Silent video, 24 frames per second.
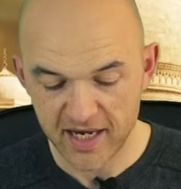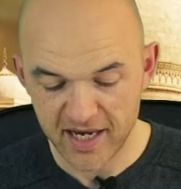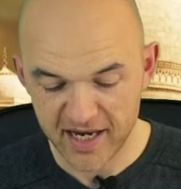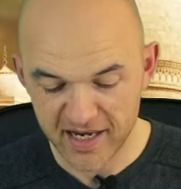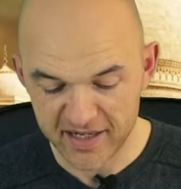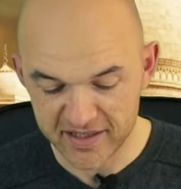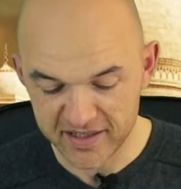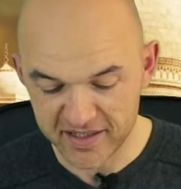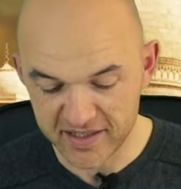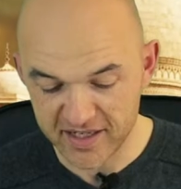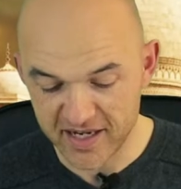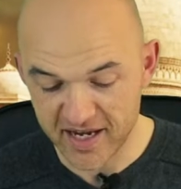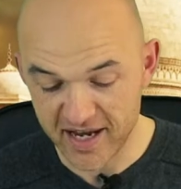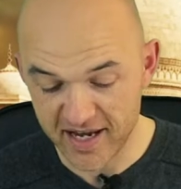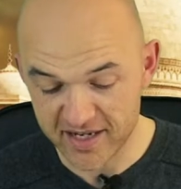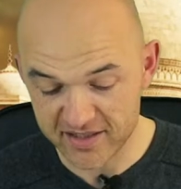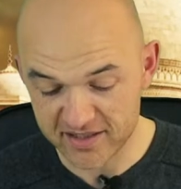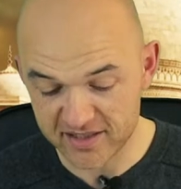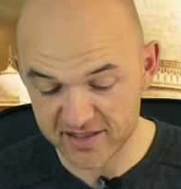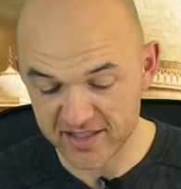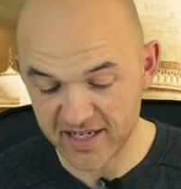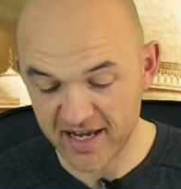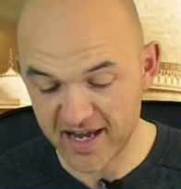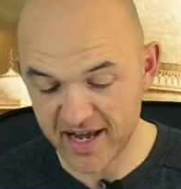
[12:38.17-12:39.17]
and he
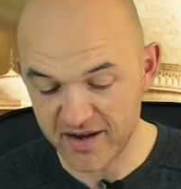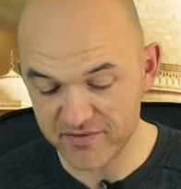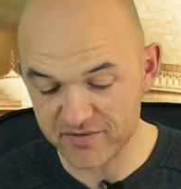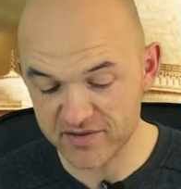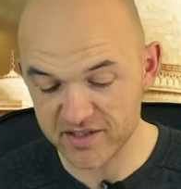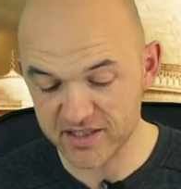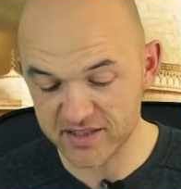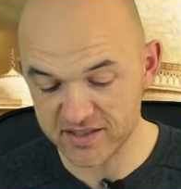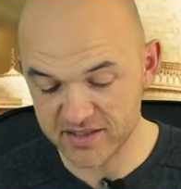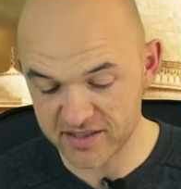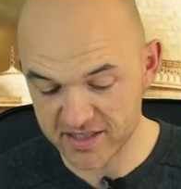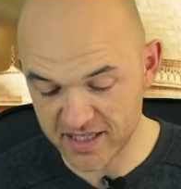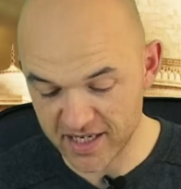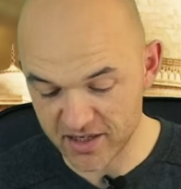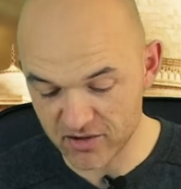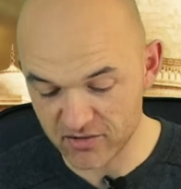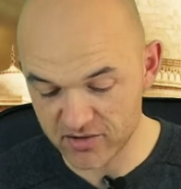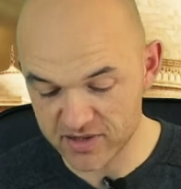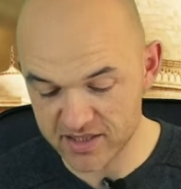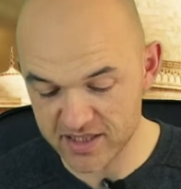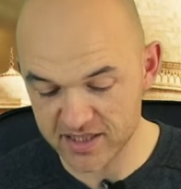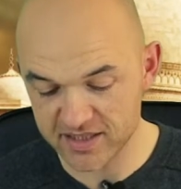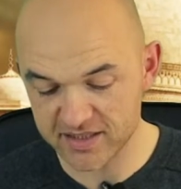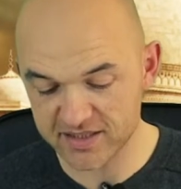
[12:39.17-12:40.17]
has to have the
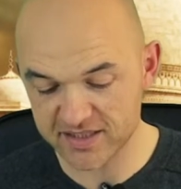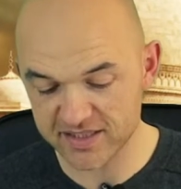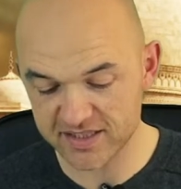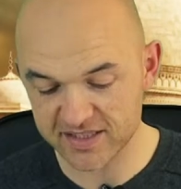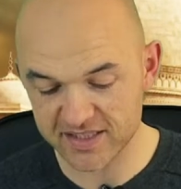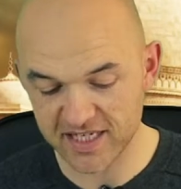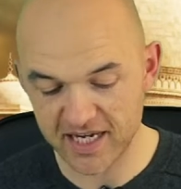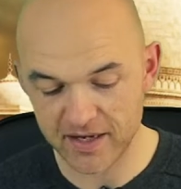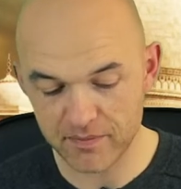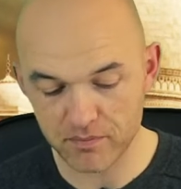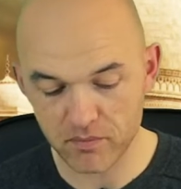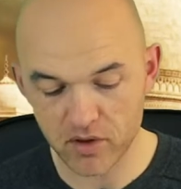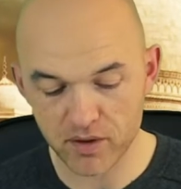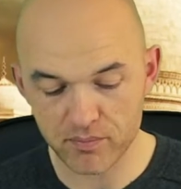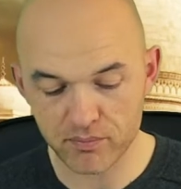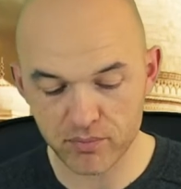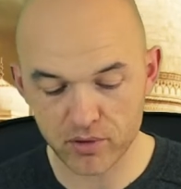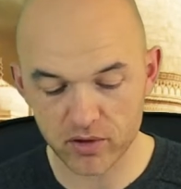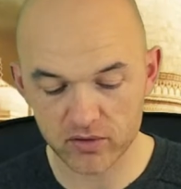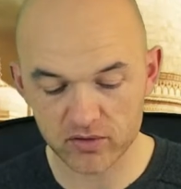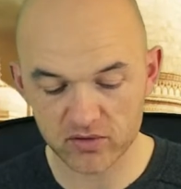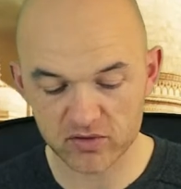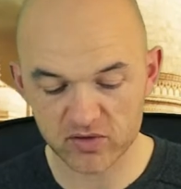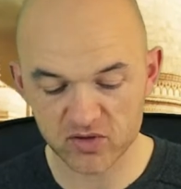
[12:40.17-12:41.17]
integrity to say my
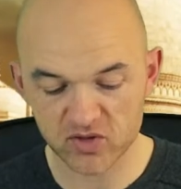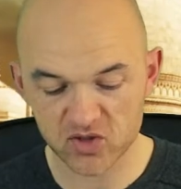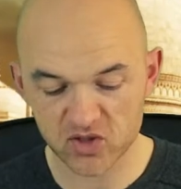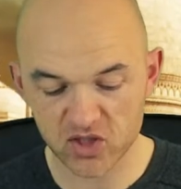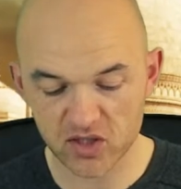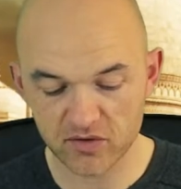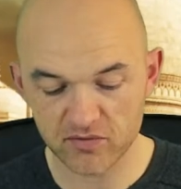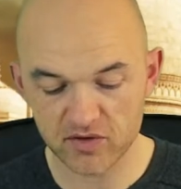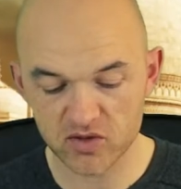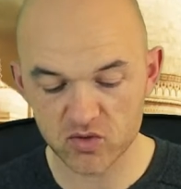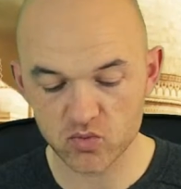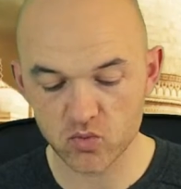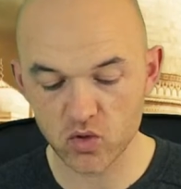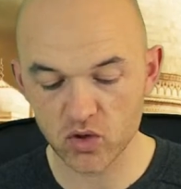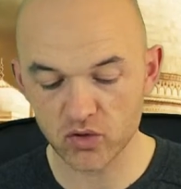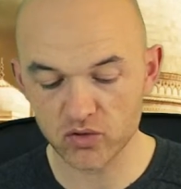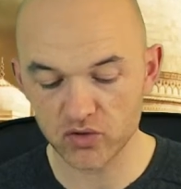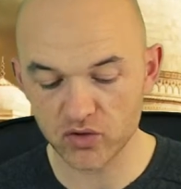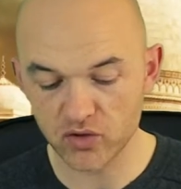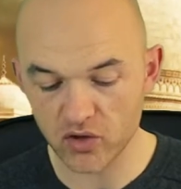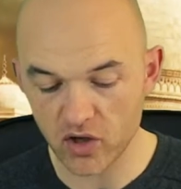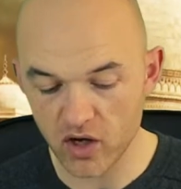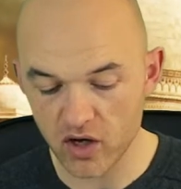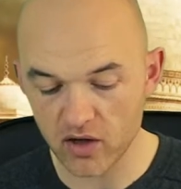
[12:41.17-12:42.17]
product or service will
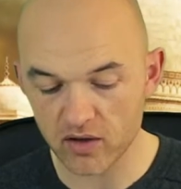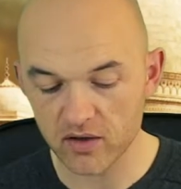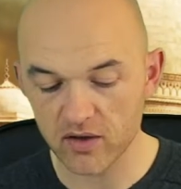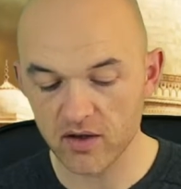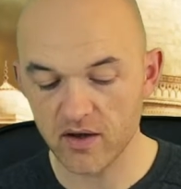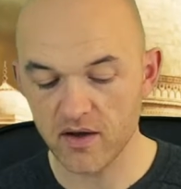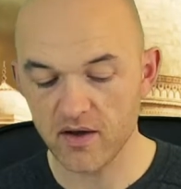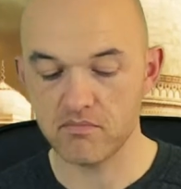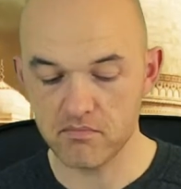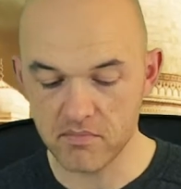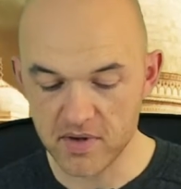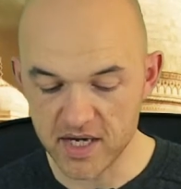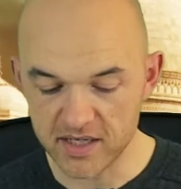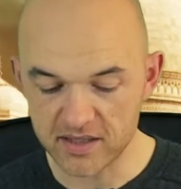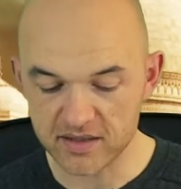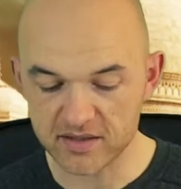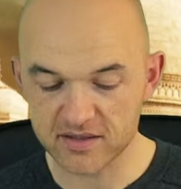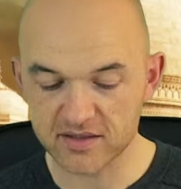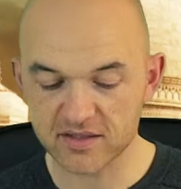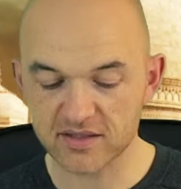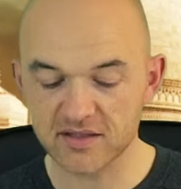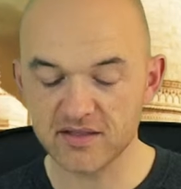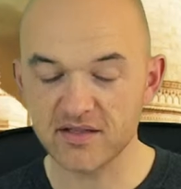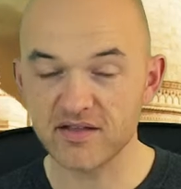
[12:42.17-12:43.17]
not
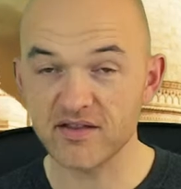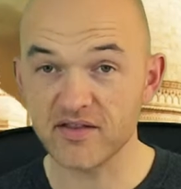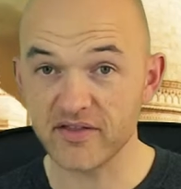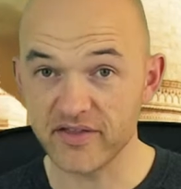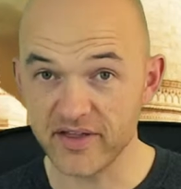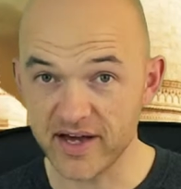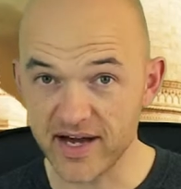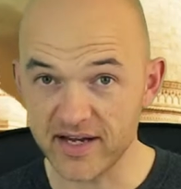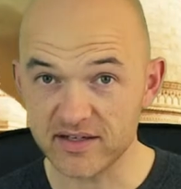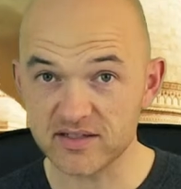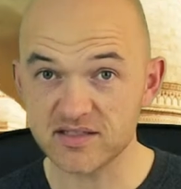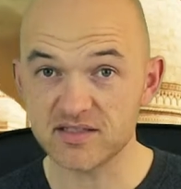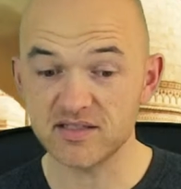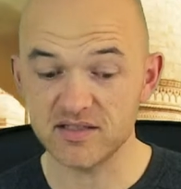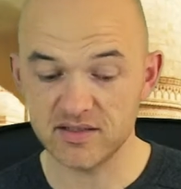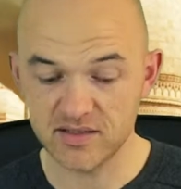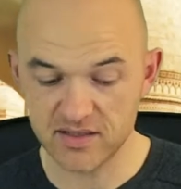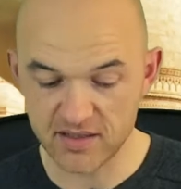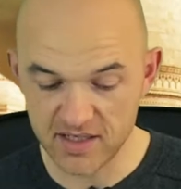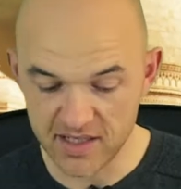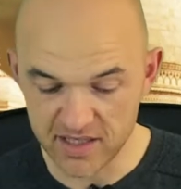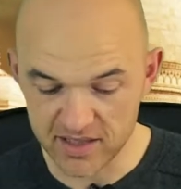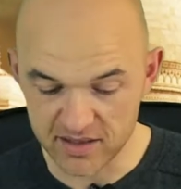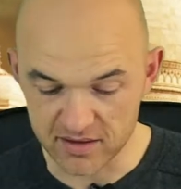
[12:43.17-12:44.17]
meet that
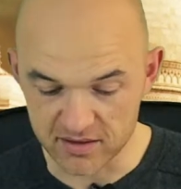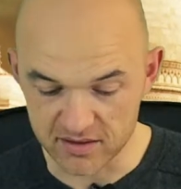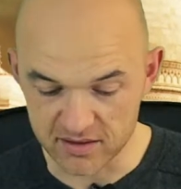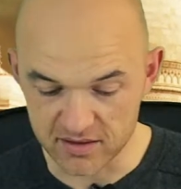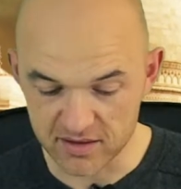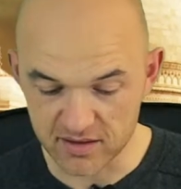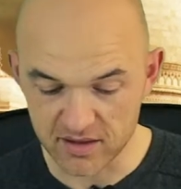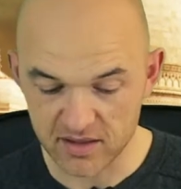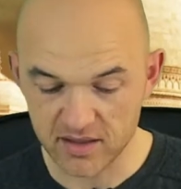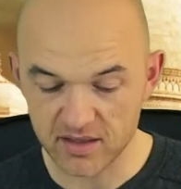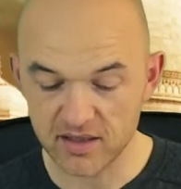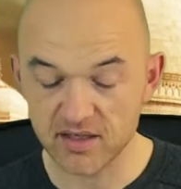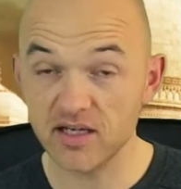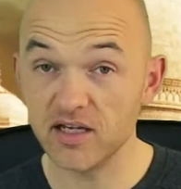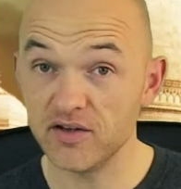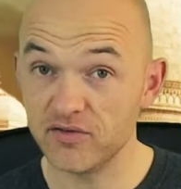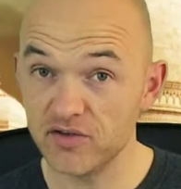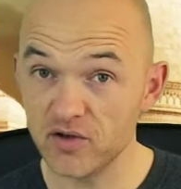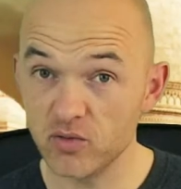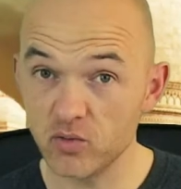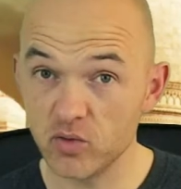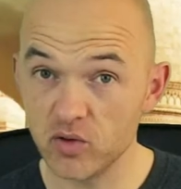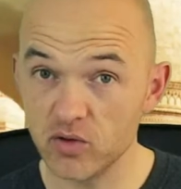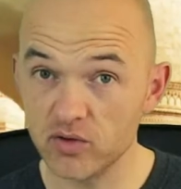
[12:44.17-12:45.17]
need
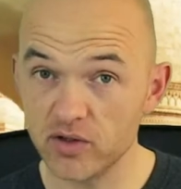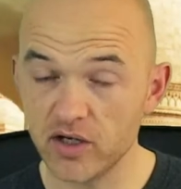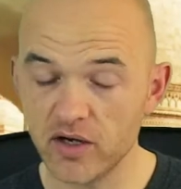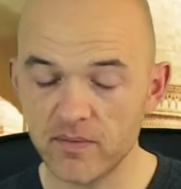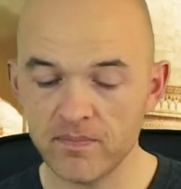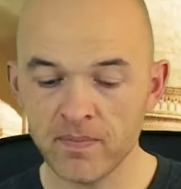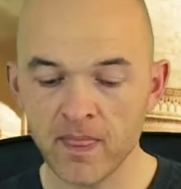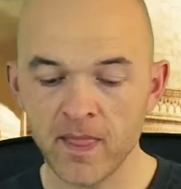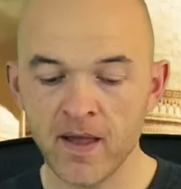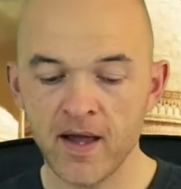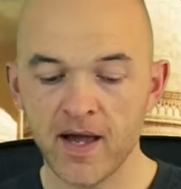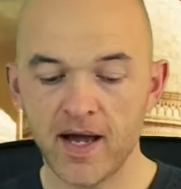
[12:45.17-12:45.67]
if it will not.